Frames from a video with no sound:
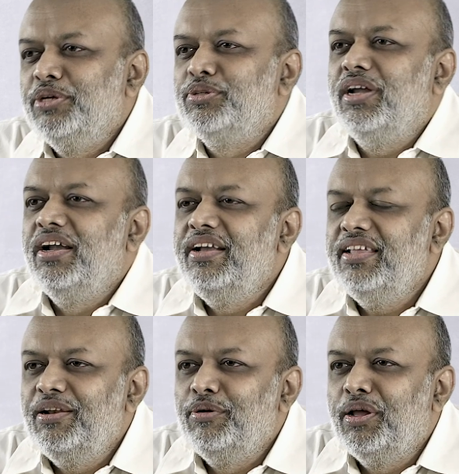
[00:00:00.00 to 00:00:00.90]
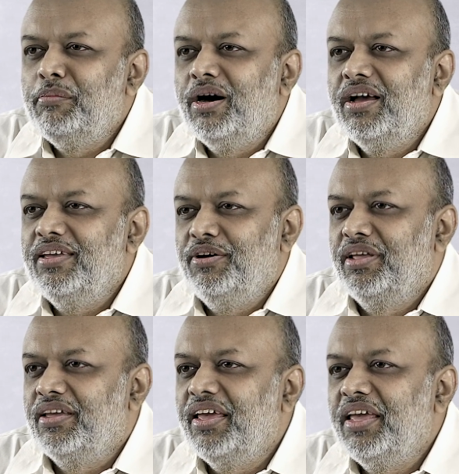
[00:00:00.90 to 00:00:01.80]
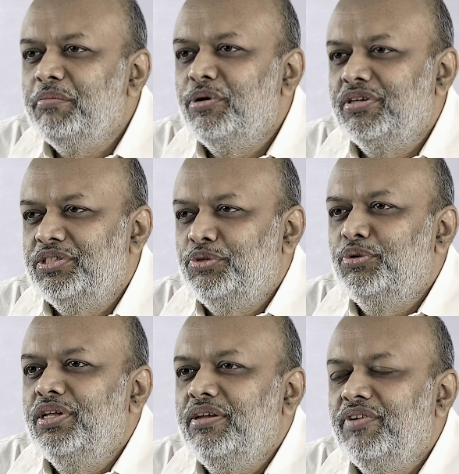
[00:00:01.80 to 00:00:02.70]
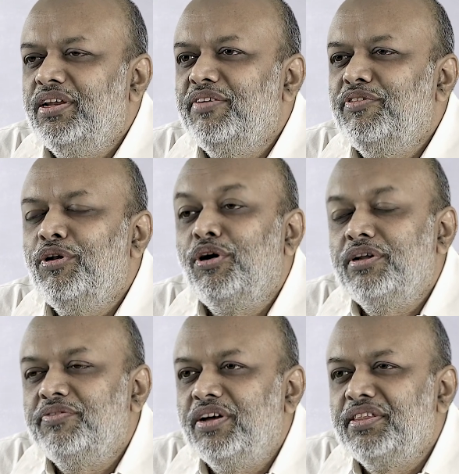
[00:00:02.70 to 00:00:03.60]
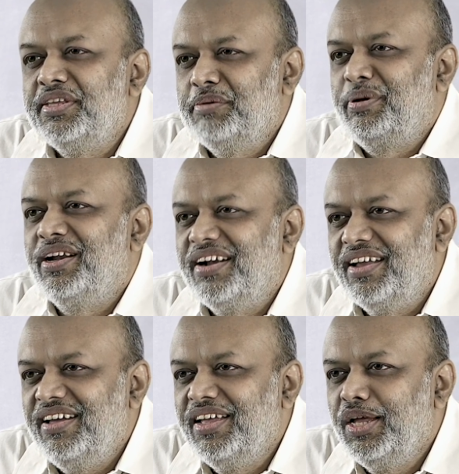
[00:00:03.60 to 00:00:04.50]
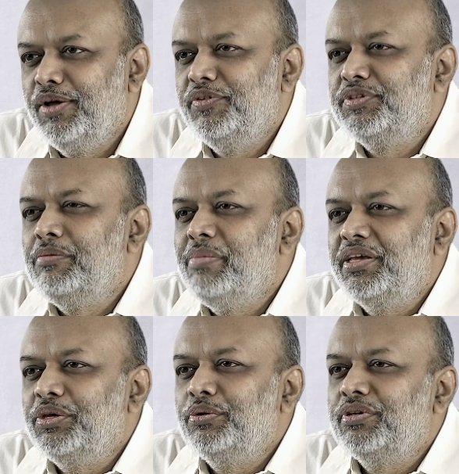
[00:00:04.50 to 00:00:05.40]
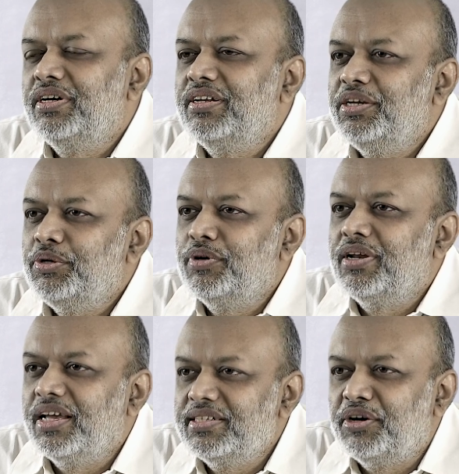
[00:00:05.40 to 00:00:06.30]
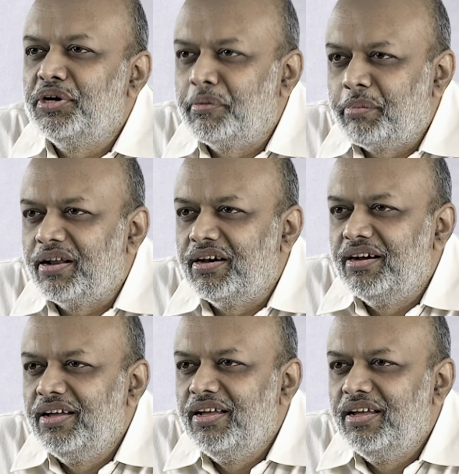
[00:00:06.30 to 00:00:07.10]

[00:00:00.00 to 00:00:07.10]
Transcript: So, Indian lullaby or a game or a story will give you a lot of anta prerna, which will make you turn into a nice entrepreneur.